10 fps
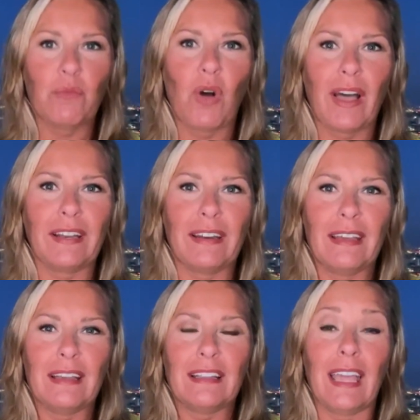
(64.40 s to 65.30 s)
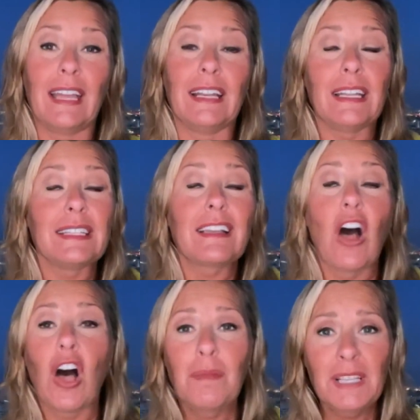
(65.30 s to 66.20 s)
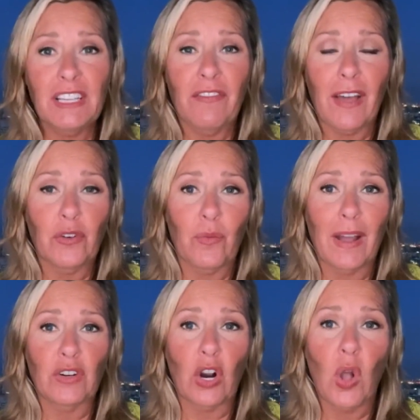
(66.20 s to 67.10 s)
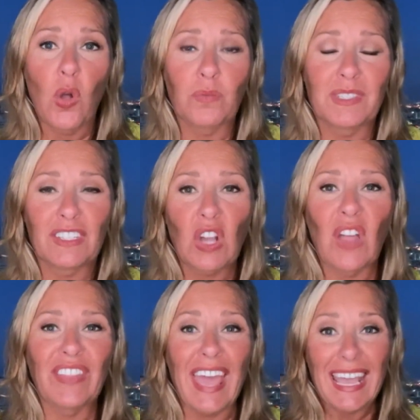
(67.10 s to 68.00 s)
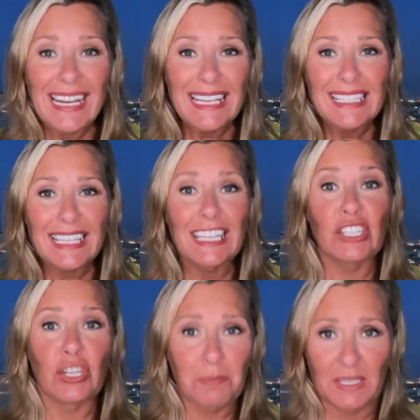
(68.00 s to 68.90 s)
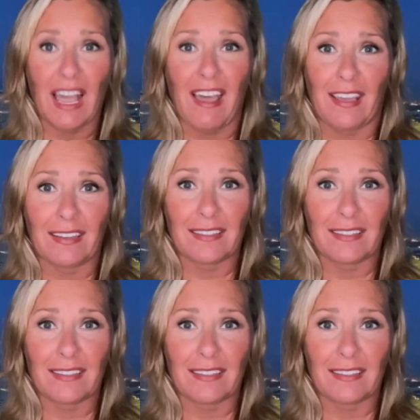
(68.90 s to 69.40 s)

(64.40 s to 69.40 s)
one, and it is commonly found around our homes. It's called the Aedes aegypti.